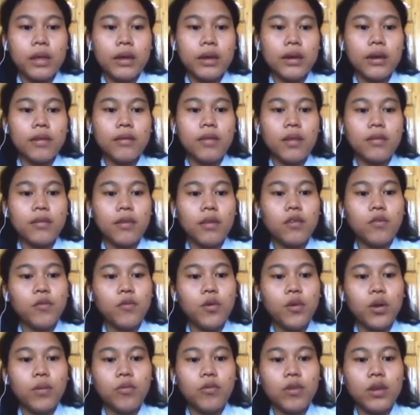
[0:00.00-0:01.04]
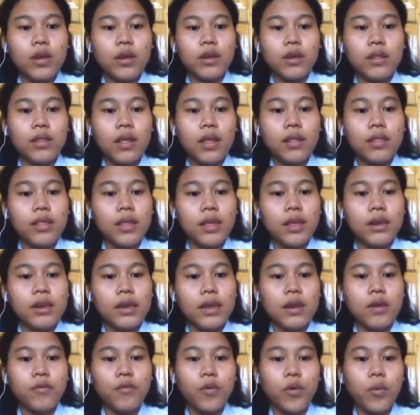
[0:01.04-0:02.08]
The successful object detected
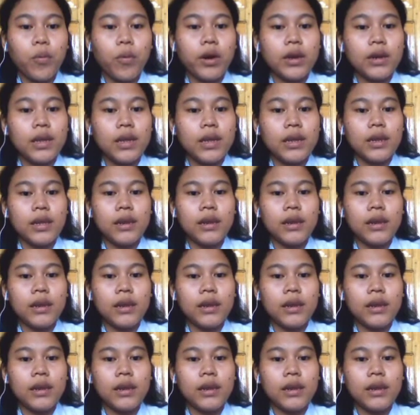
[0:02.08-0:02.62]
then forwarded